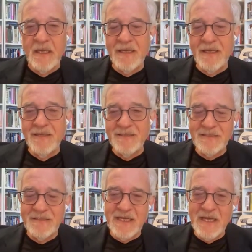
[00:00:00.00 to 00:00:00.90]

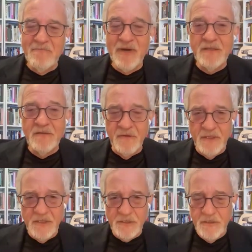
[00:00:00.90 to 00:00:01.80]
is by
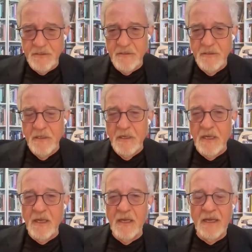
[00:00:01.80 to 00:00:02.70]
definition
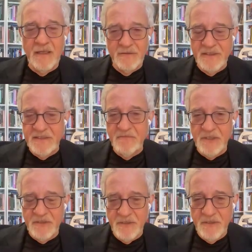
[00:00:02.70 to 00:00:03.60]

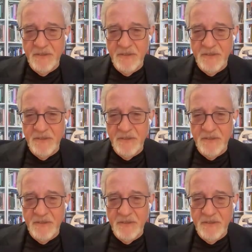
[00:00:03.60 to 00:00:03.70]
anti-Semitic,